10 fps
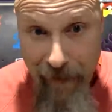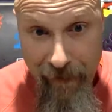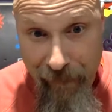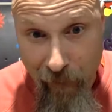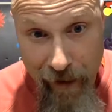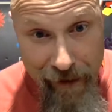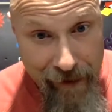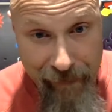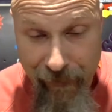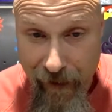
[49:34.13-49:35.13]
been avoiding
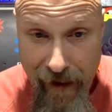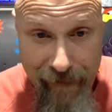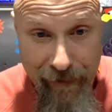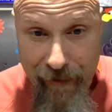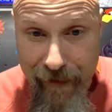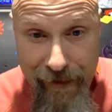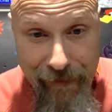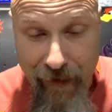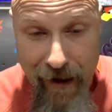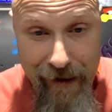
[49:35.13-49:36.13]
it forever, and it's
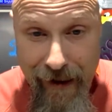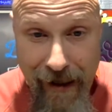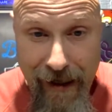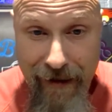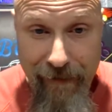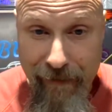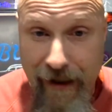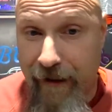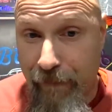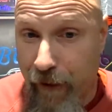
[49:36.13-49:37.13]
finally I had to
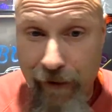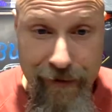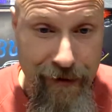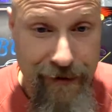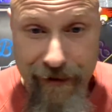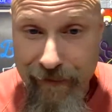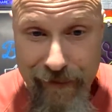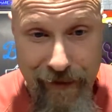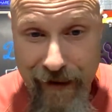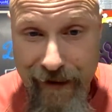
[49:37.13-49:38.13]
make a purchase, and it
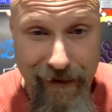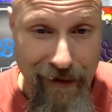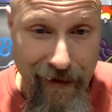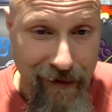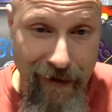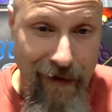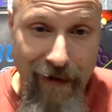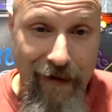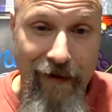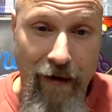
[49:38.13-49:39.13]
was like,
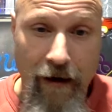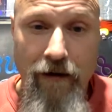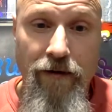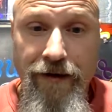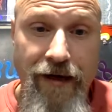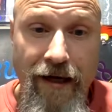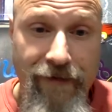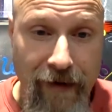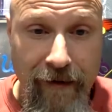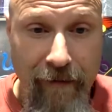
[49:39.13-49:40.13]
I only take
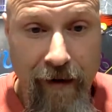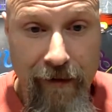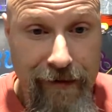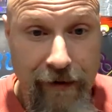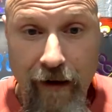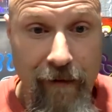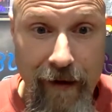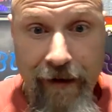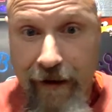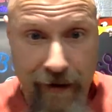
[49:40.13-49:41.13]
Venmo, so I'm
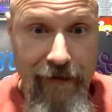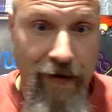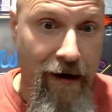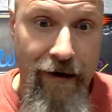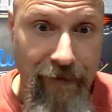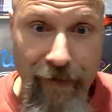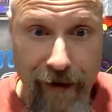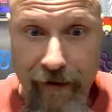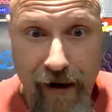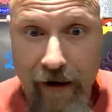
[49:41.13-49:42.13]
in there trying to
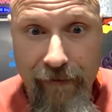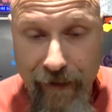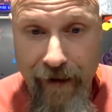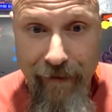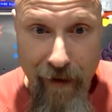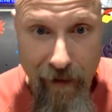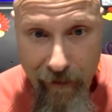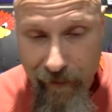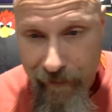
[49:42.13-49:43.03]
figure out Venmo.